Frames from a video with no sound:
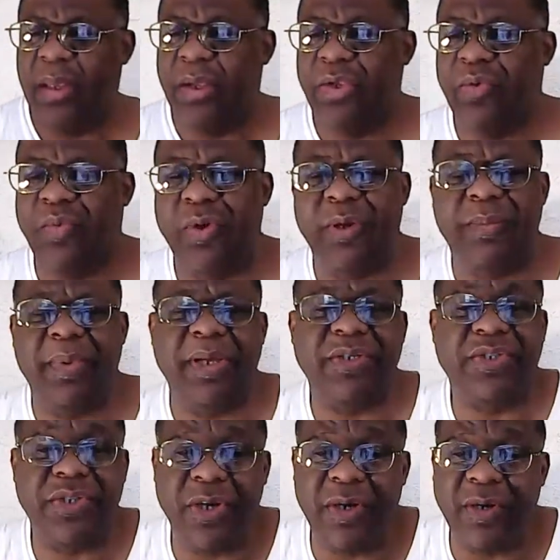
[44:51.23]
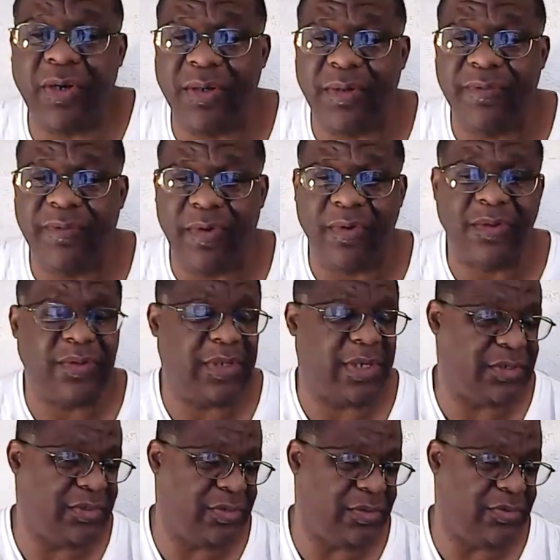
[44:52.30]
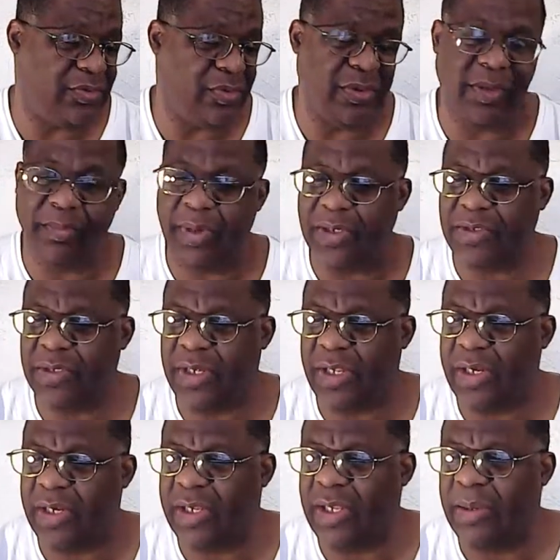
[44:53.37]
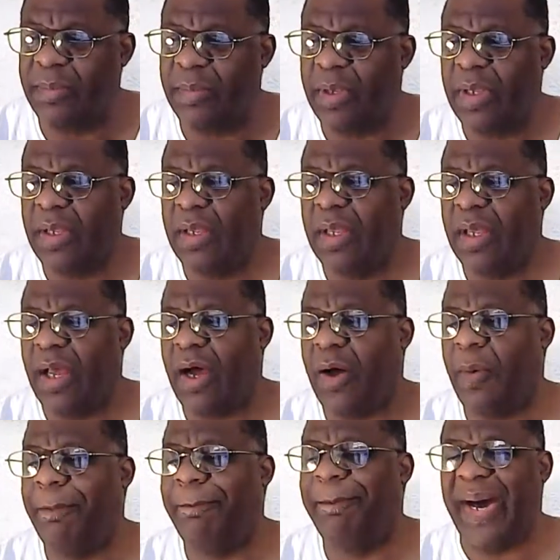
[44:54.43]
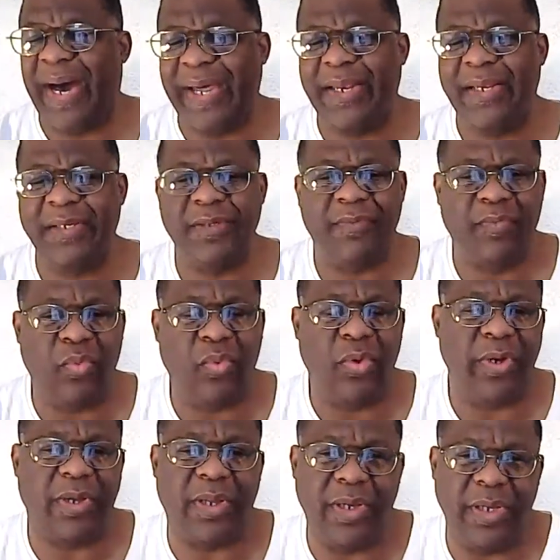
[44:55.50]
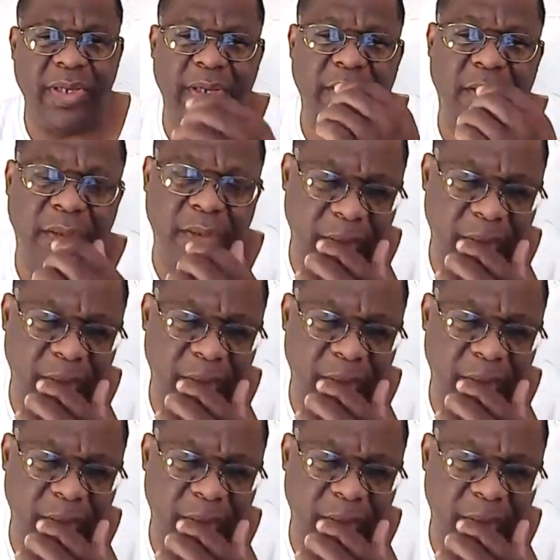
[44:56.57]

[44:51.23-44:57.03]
you want to make certain, folks, that you're doing the best you can to keep our bodies of water clean.